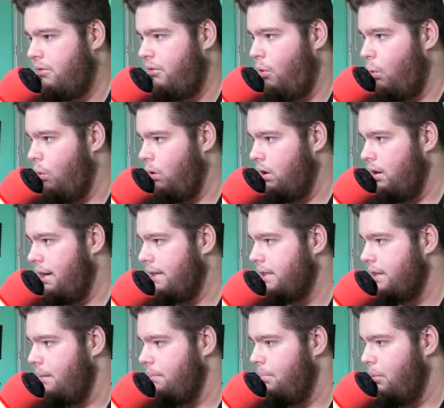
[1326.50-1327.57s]
4 at
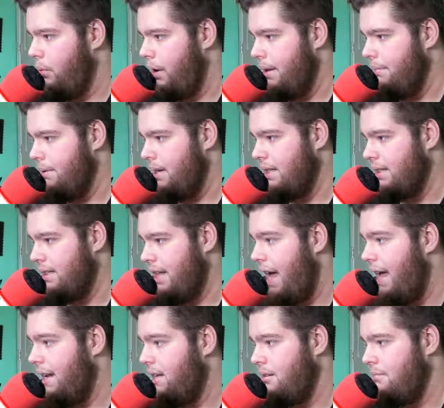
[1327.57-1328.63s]
some point, because
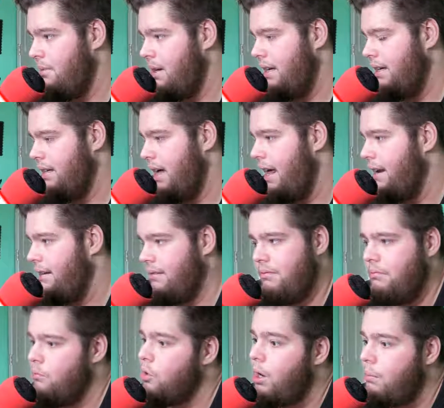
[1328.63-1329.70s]
that to me,
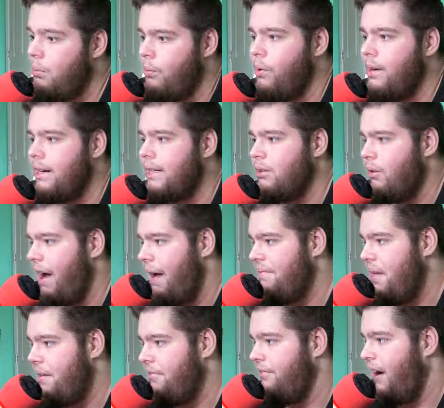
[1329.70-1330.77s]
number one, I don't
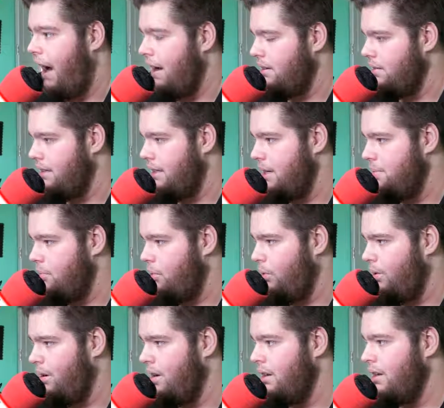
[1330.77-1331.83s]
have that file
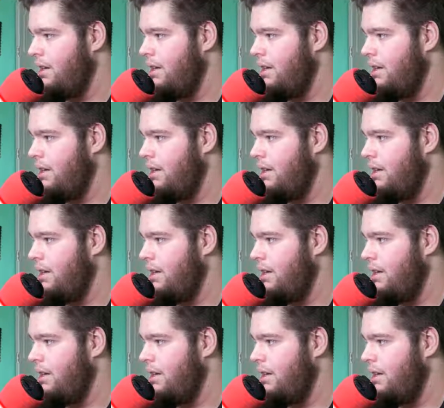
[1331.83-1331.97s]
anymore.